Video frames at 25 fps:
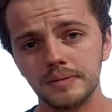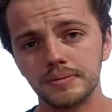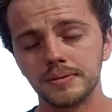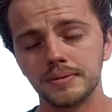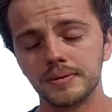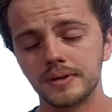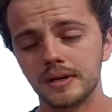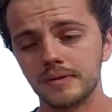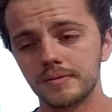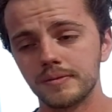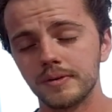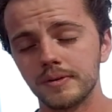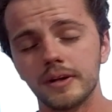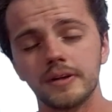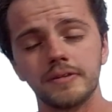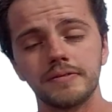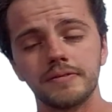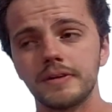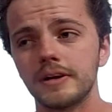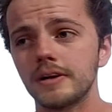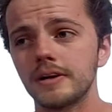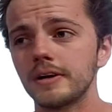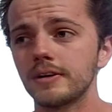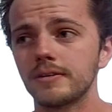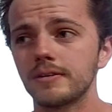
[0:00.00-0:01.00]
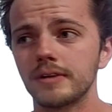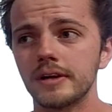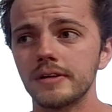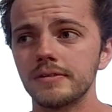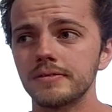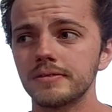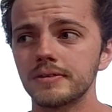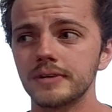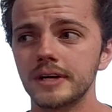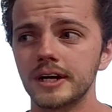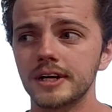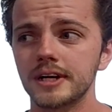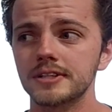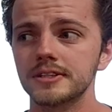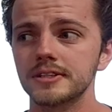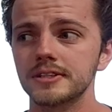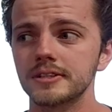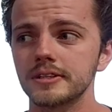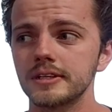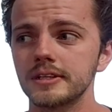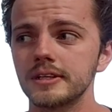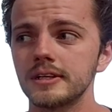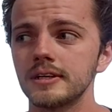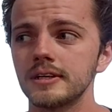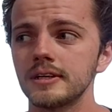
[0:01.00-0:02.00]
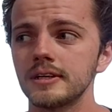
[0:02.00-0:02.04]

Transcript: And I'm very grateful, actually,